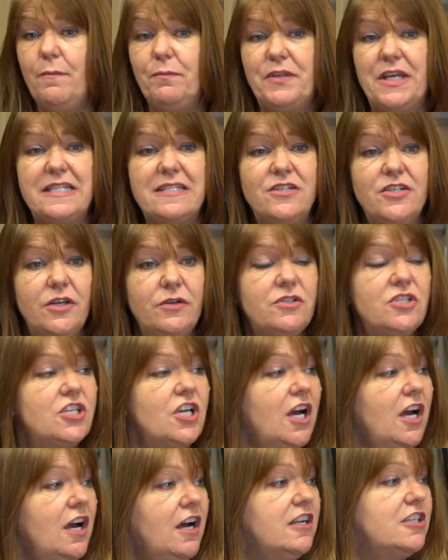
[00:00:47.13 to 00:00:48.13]
There's no
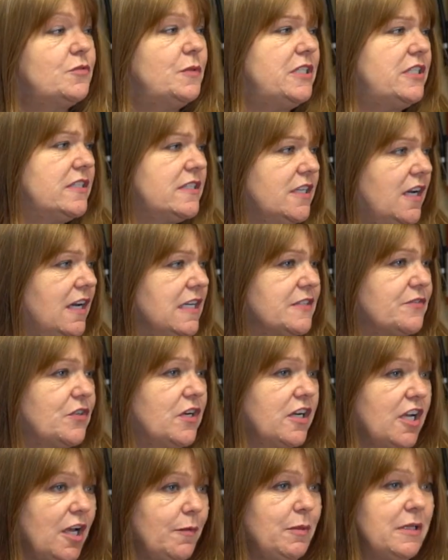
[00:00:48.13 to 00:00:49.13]
charge, we just ask for a
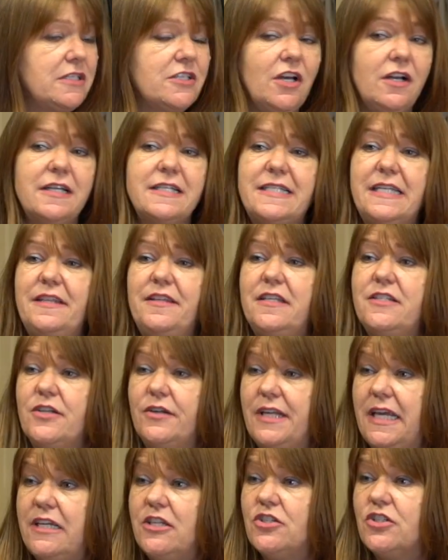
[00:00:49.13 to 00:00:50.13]
couple of dollars in the
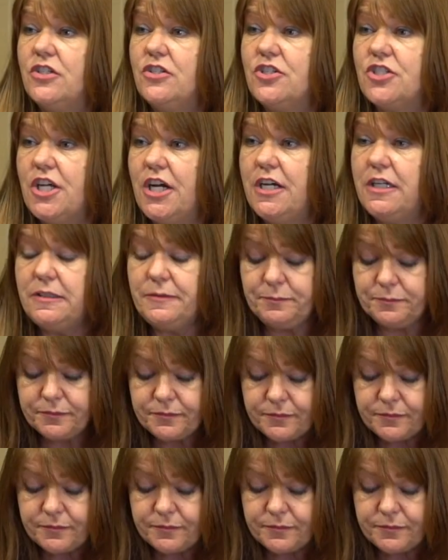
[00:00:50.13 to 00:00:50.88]
donation jar,